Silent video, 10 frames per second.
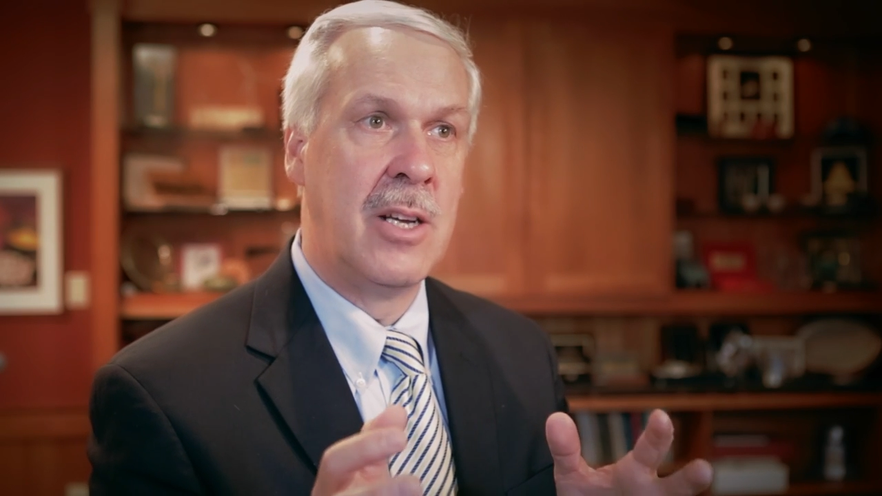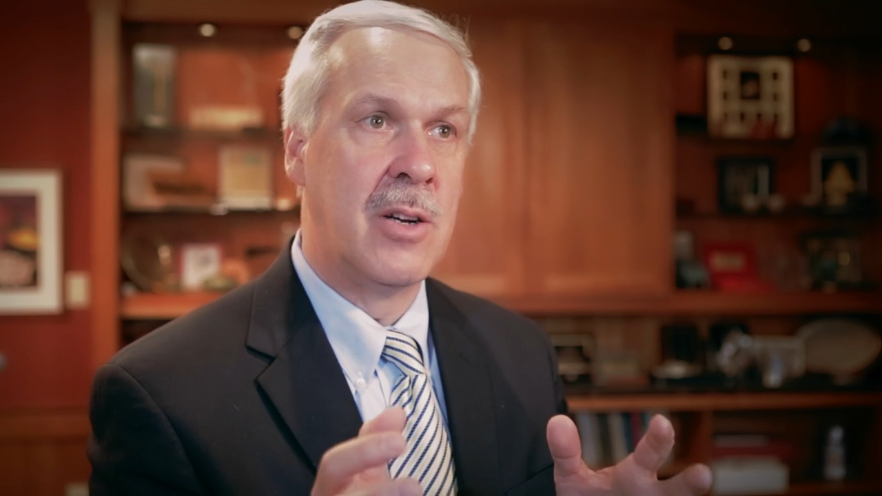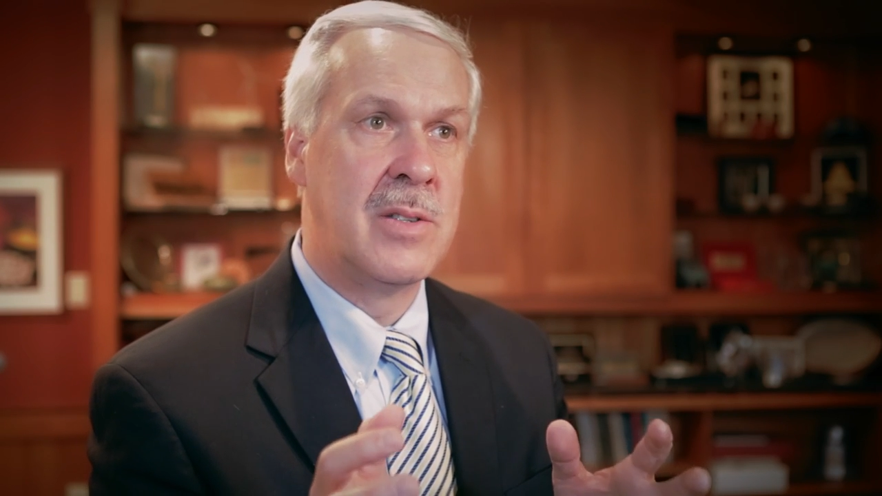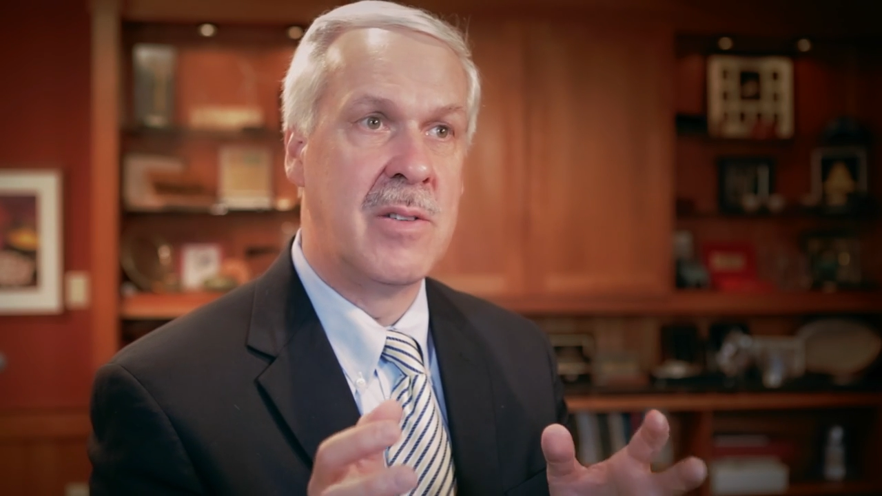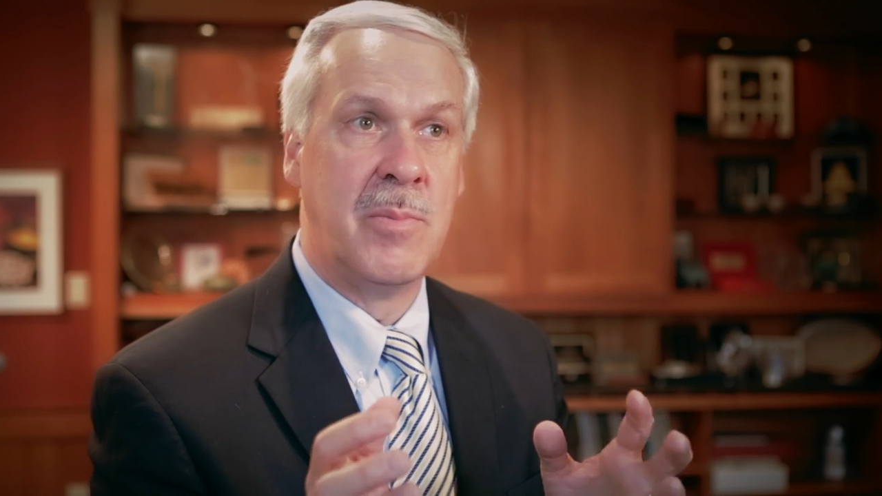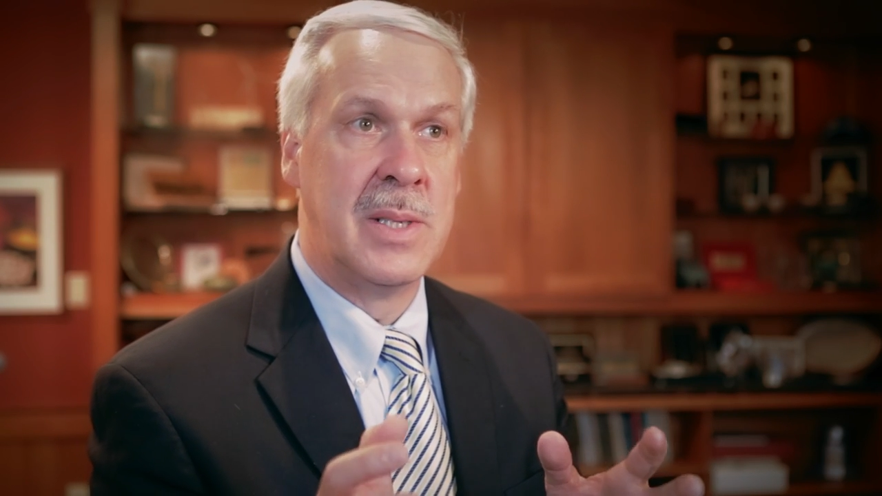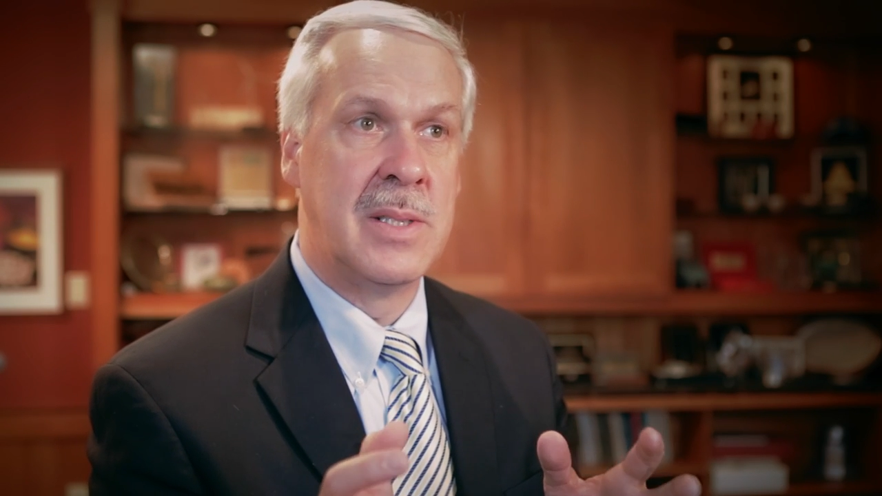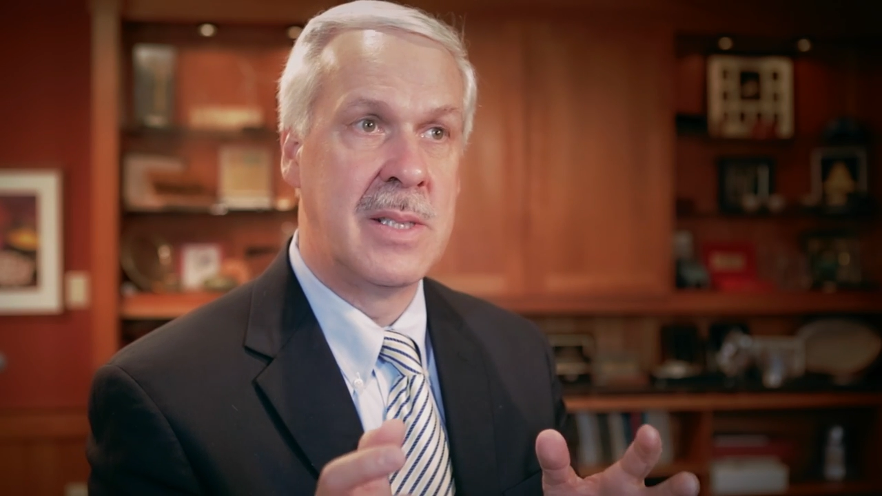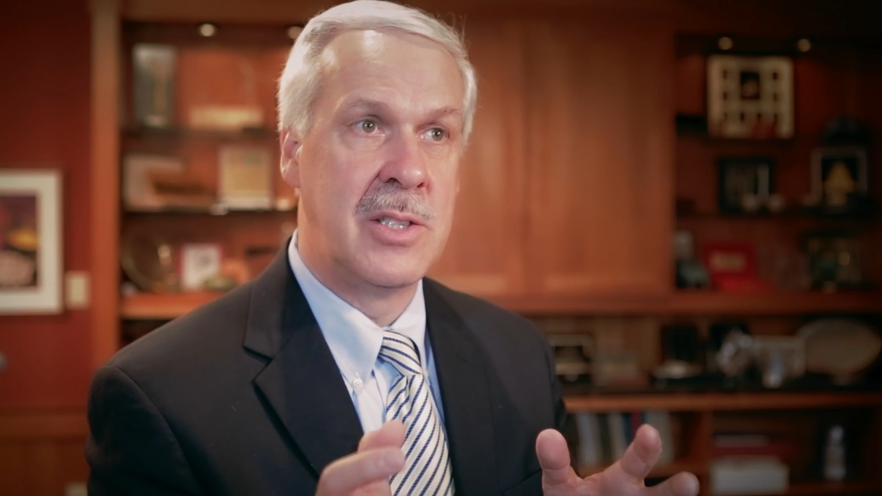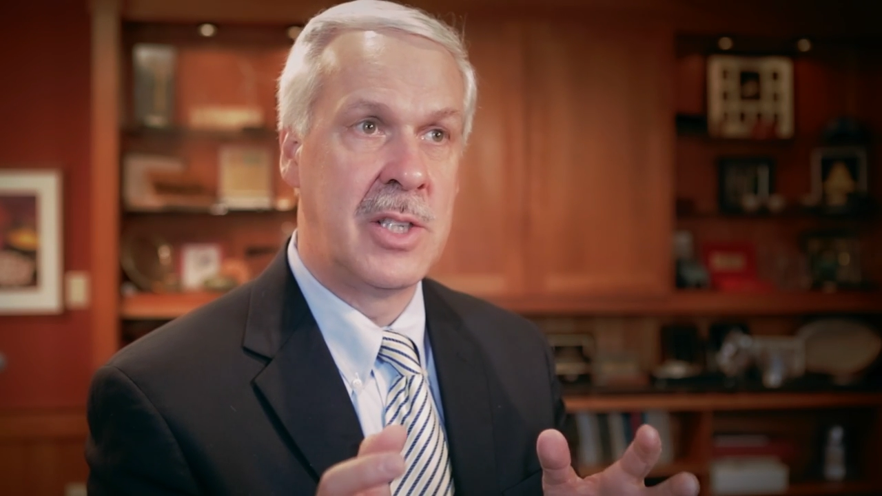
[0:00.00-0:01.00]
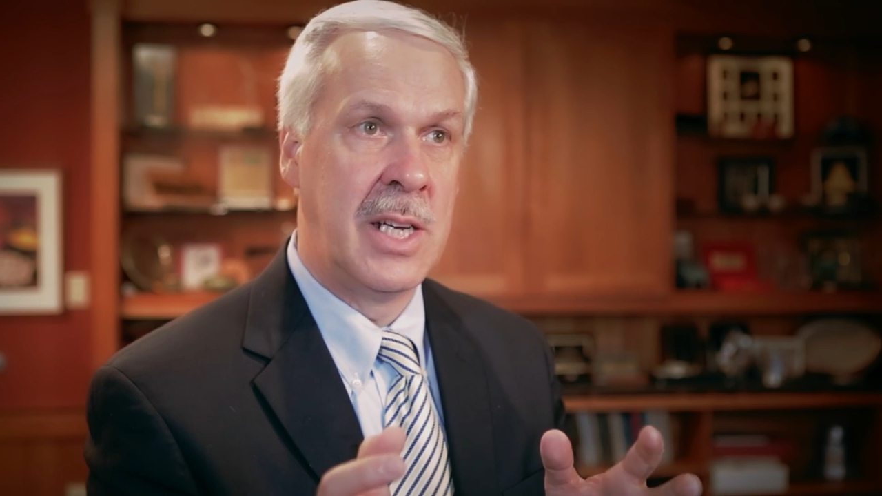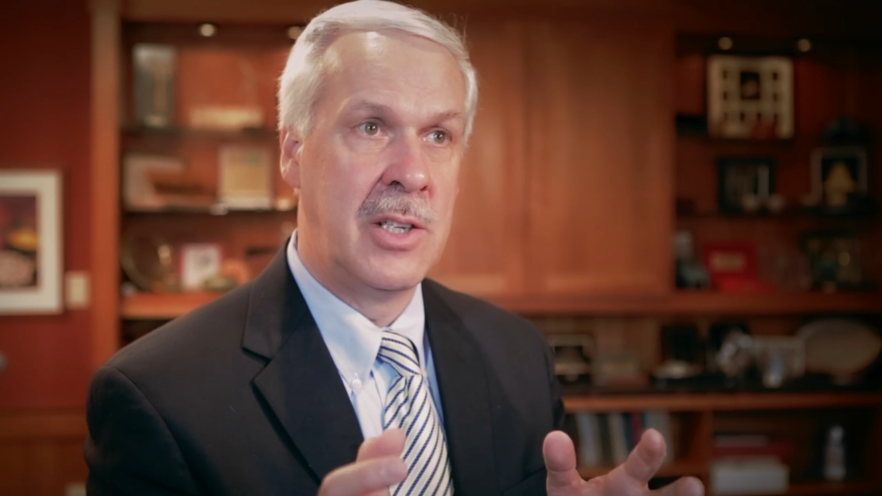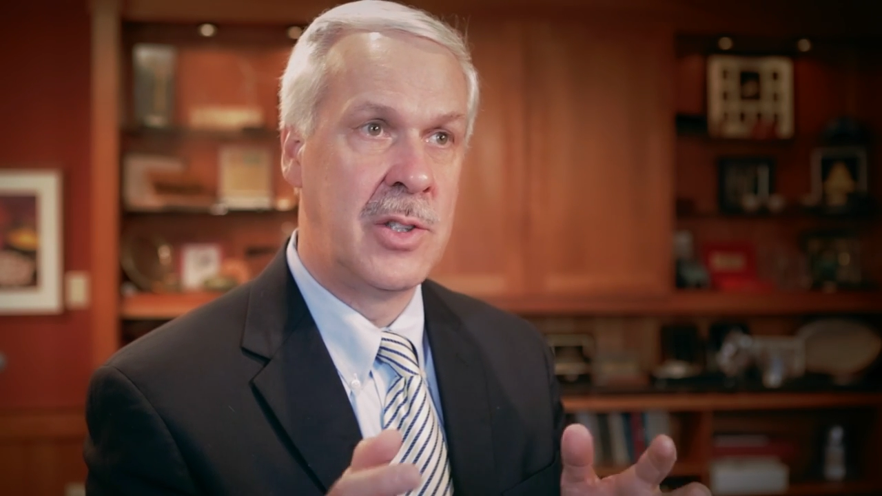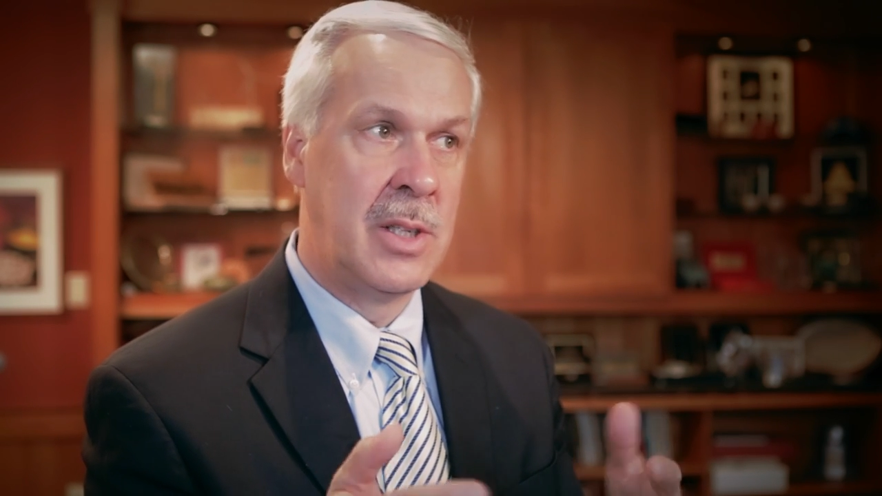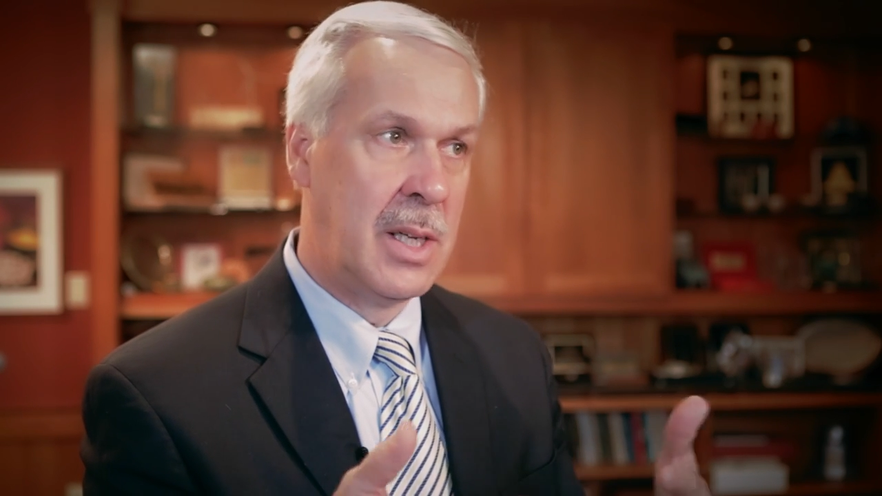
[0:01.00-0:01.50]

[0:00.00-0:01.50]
years of business education,